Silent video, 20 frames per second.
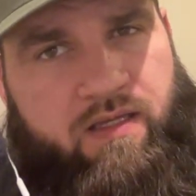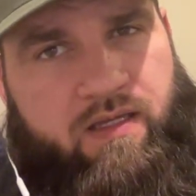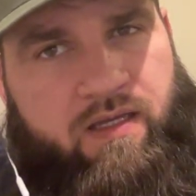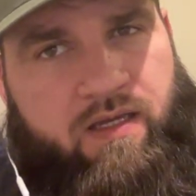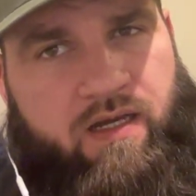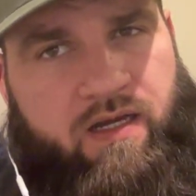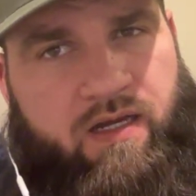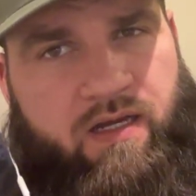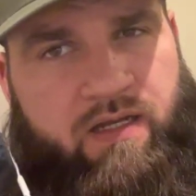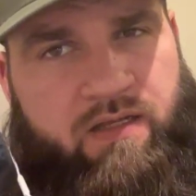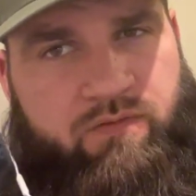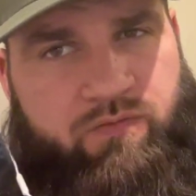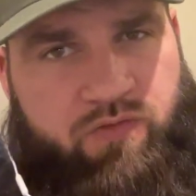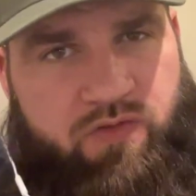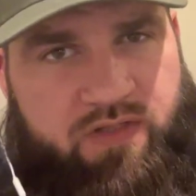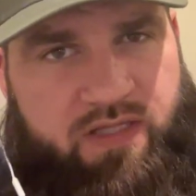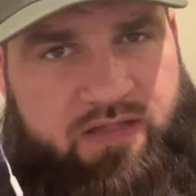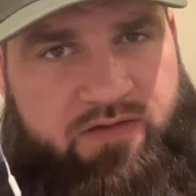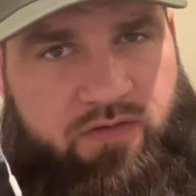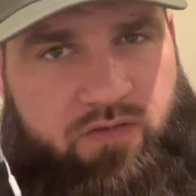I
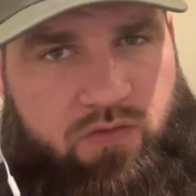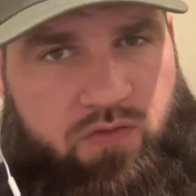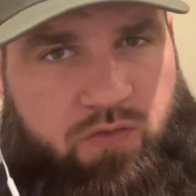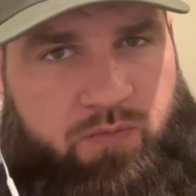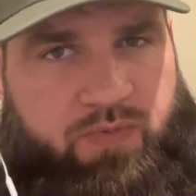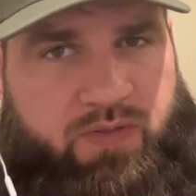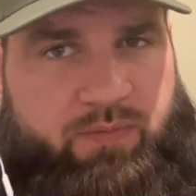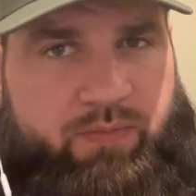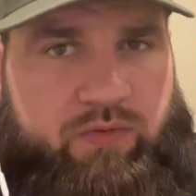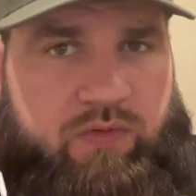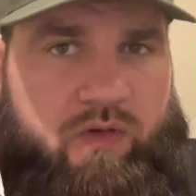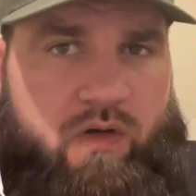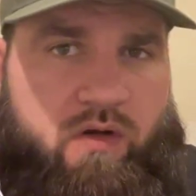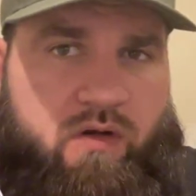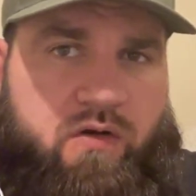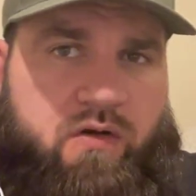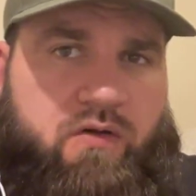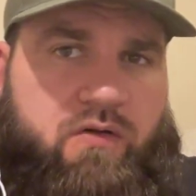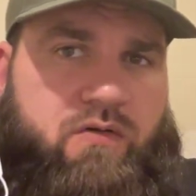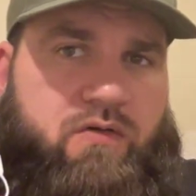really had to learn people
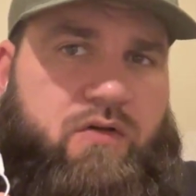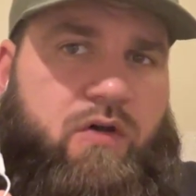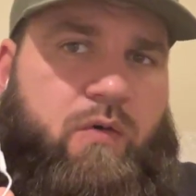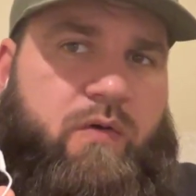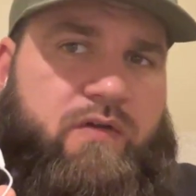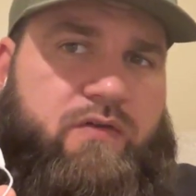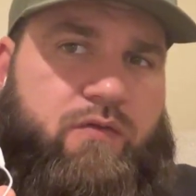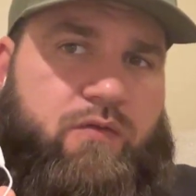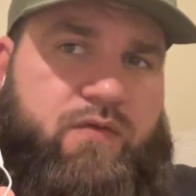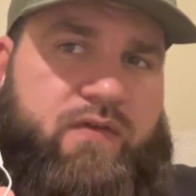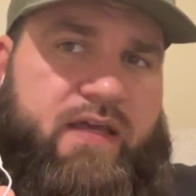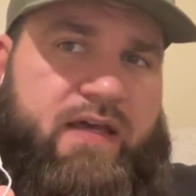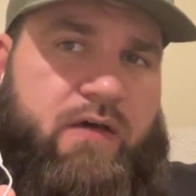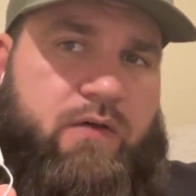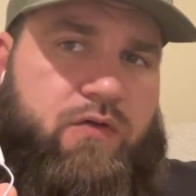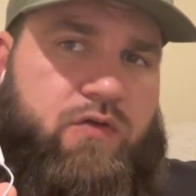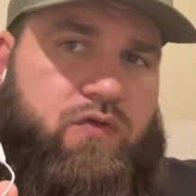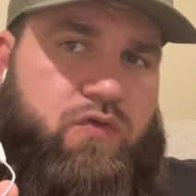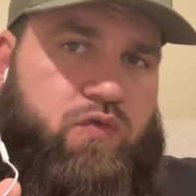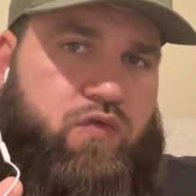are going to tell
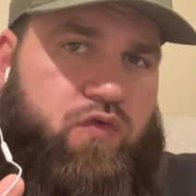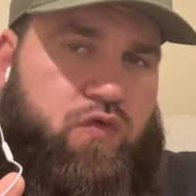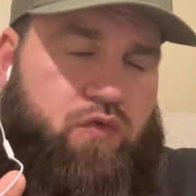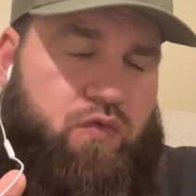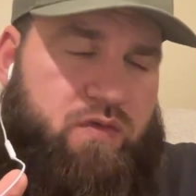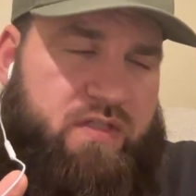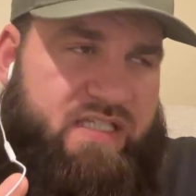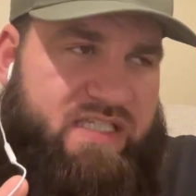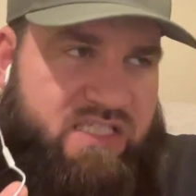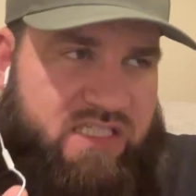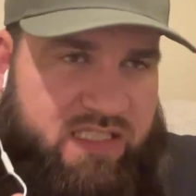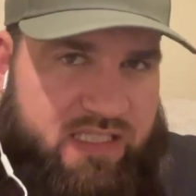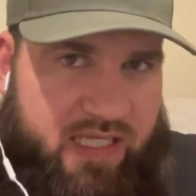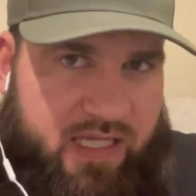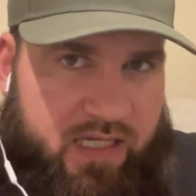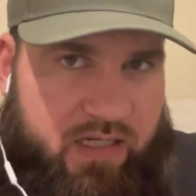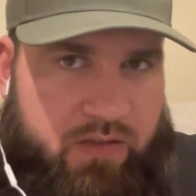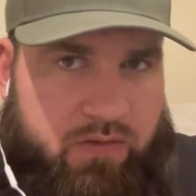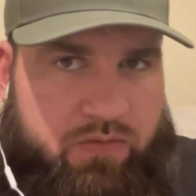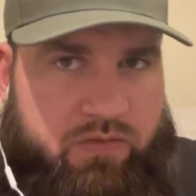you to niche
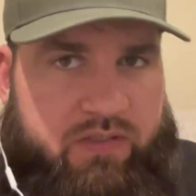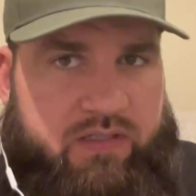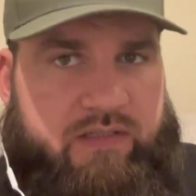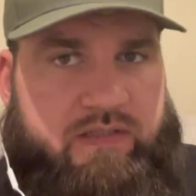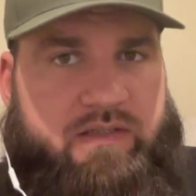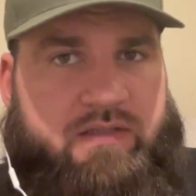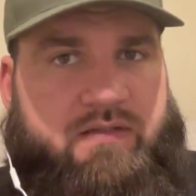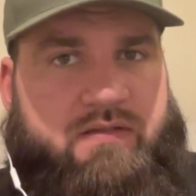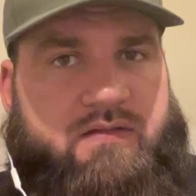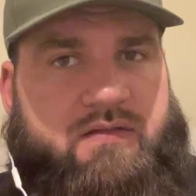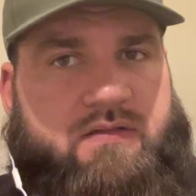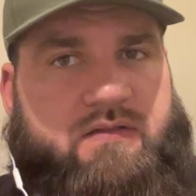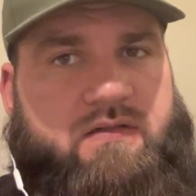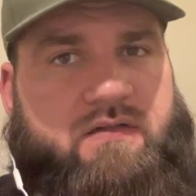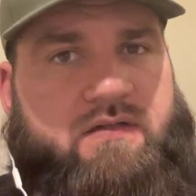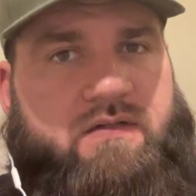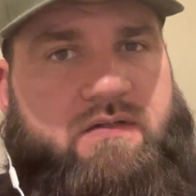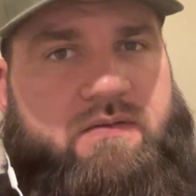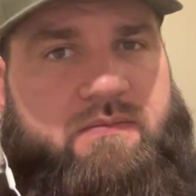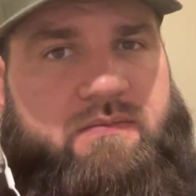down and
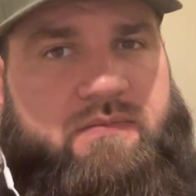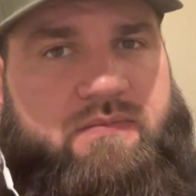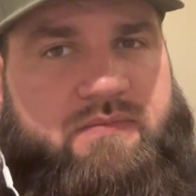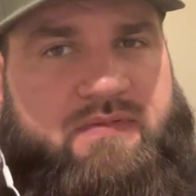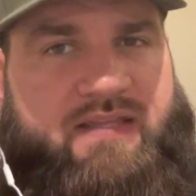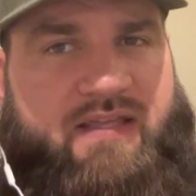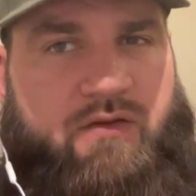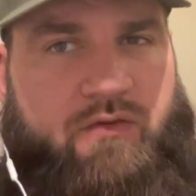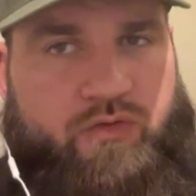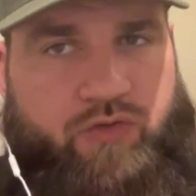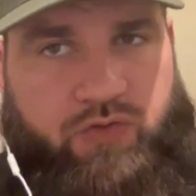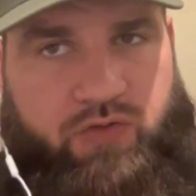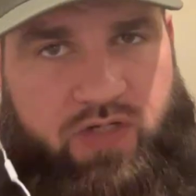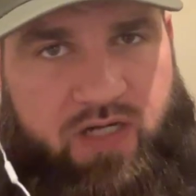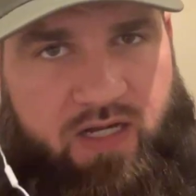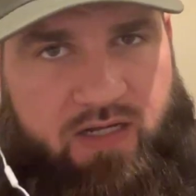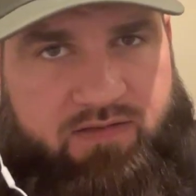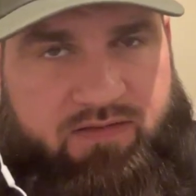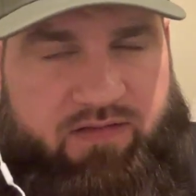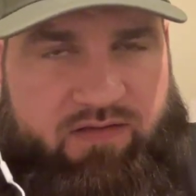tailor your
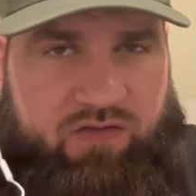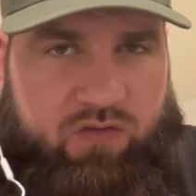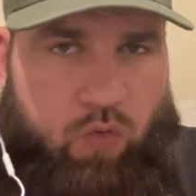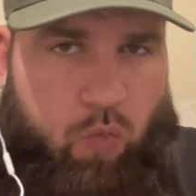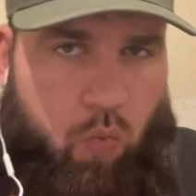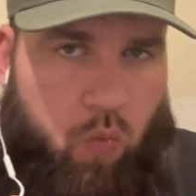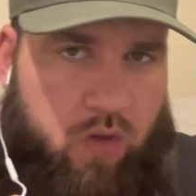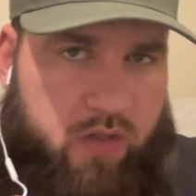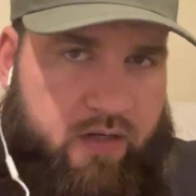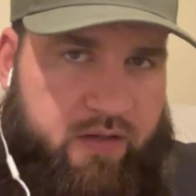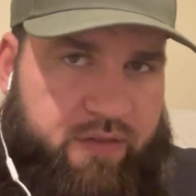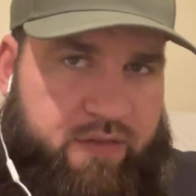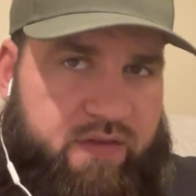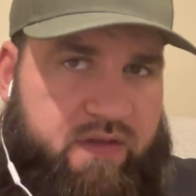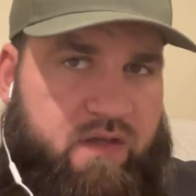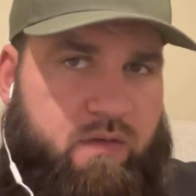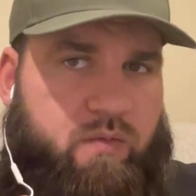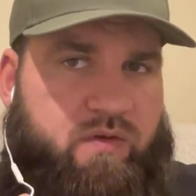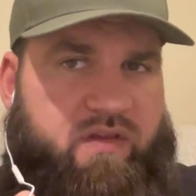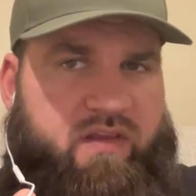content to one
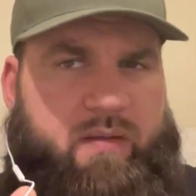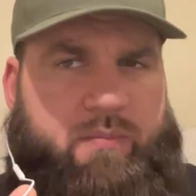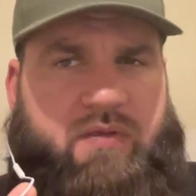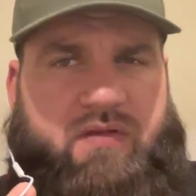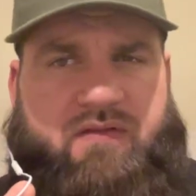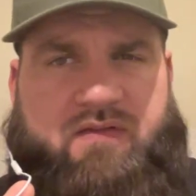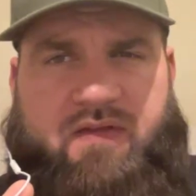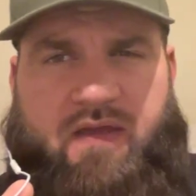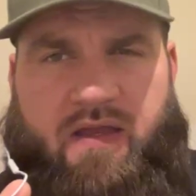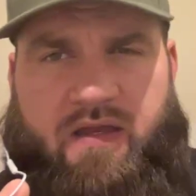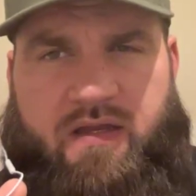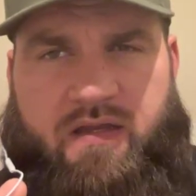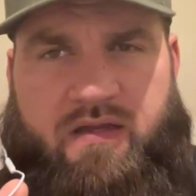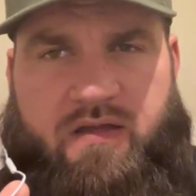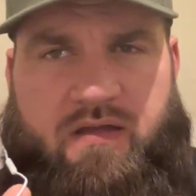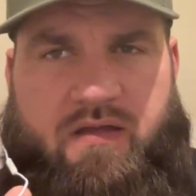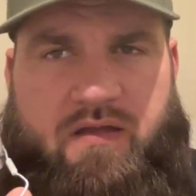thing, whether that be tech,